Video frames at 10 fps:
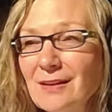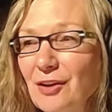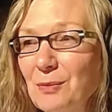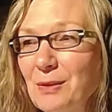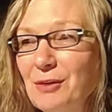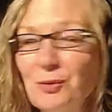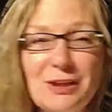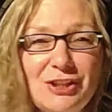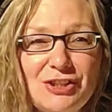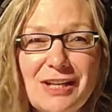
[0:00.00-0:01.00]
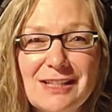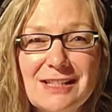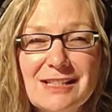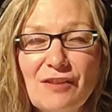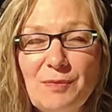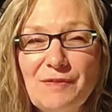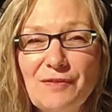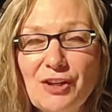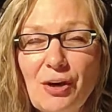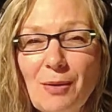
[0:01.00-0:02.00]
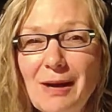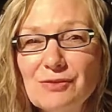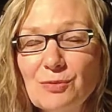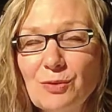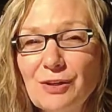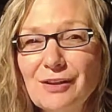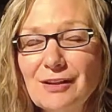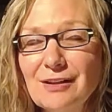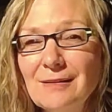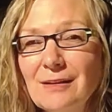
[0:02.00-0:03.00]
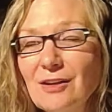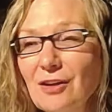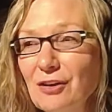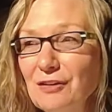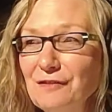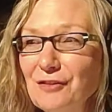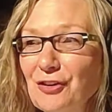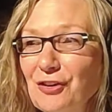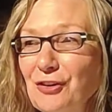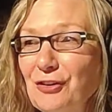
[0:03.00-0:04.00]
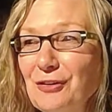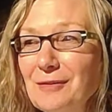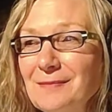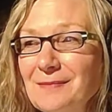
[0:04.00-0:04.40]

on the mirror when you check yourself before you go out to work, on your front door,